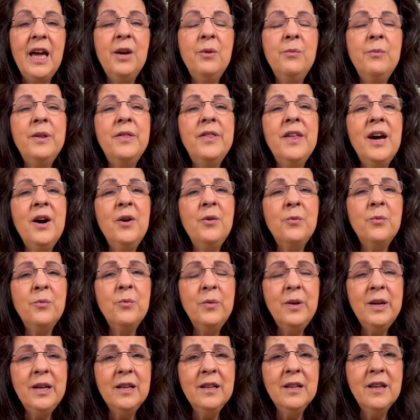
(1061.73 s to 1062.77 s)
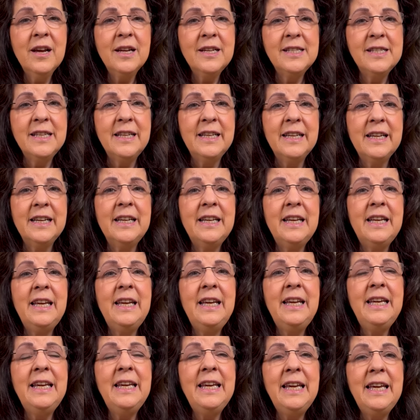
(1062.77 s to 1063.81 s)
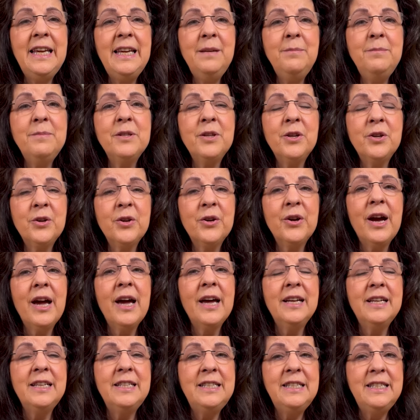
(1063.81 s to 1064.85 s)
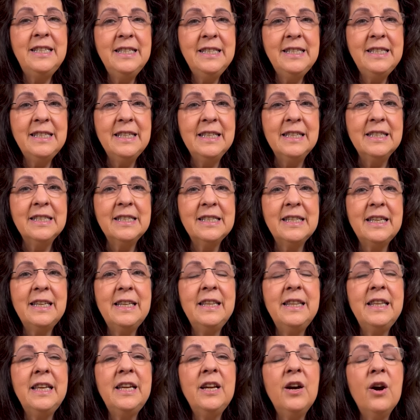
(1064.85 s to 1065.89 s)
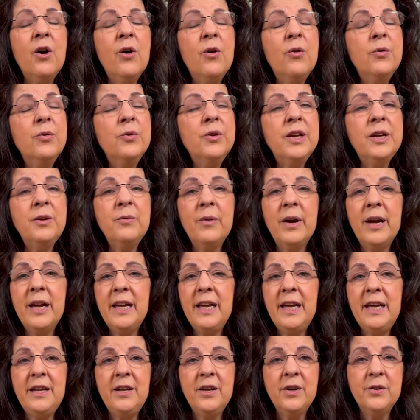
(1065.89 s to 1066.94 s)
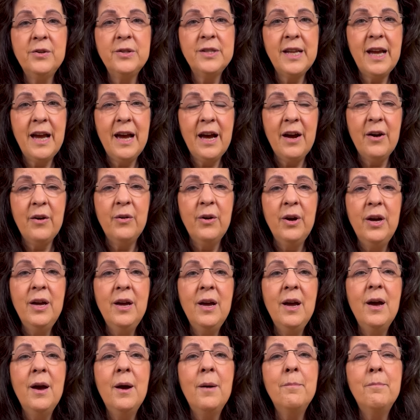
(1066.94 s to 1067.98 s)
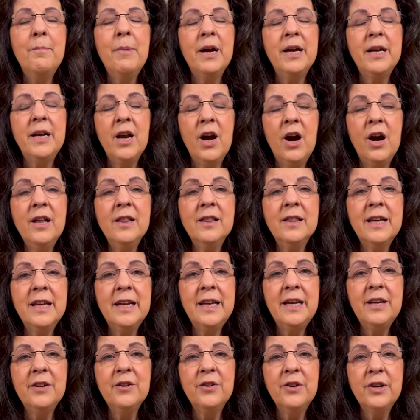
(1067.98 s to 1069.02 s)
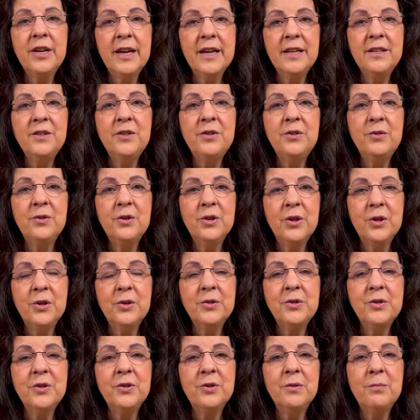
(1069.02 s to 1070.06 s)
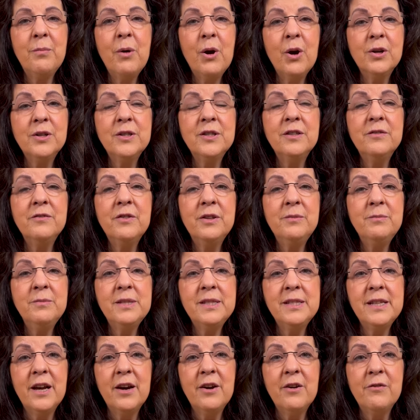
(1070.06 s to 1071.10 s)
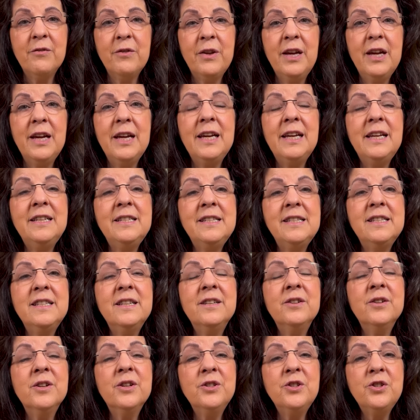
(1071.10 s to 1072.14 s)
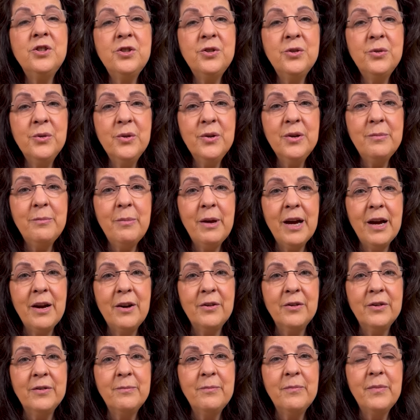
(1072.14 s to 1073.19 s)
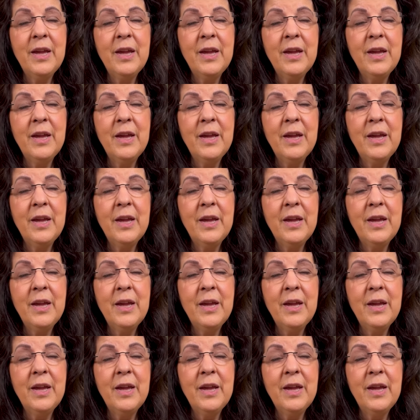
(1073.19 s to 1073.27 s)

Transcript: And without realizing it, he keeps her at a distance in the only way he knows how, by not letting her get too close to the parts of himself he's still unsure about.